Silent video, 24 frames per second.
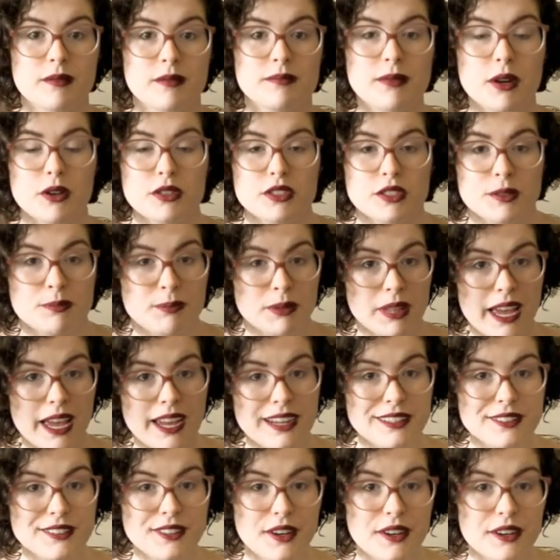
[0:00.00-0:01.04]
Most
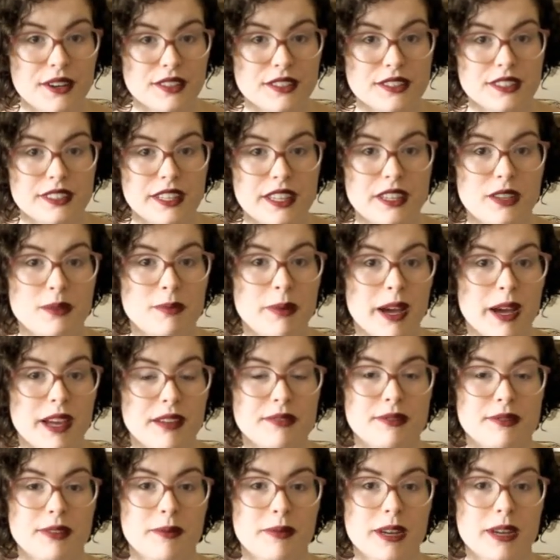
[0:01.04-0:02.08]
blank dolls that you buy
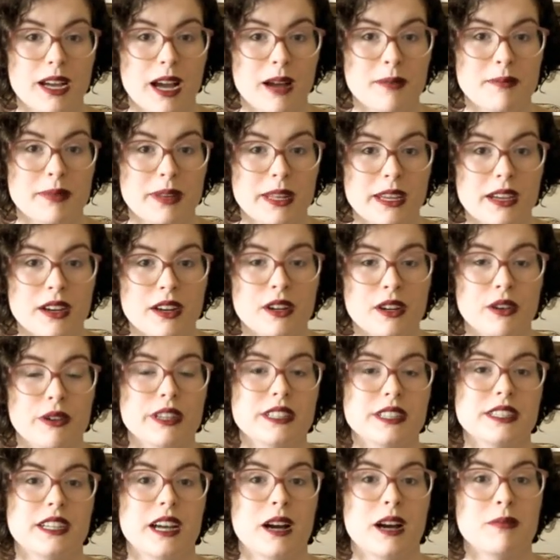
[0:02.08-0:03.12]
from a company are going
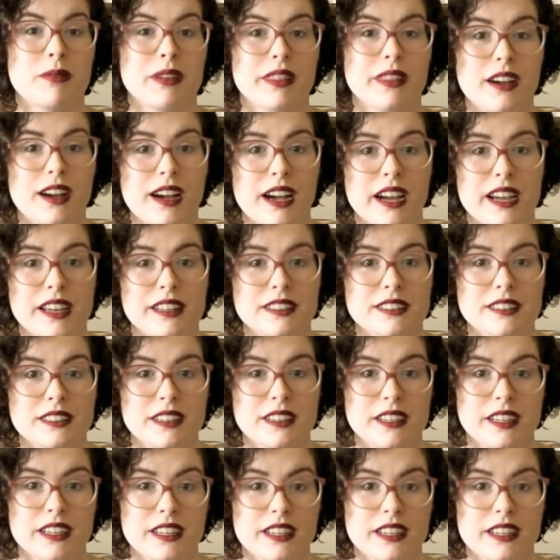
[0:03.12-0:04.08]
to come with eyes,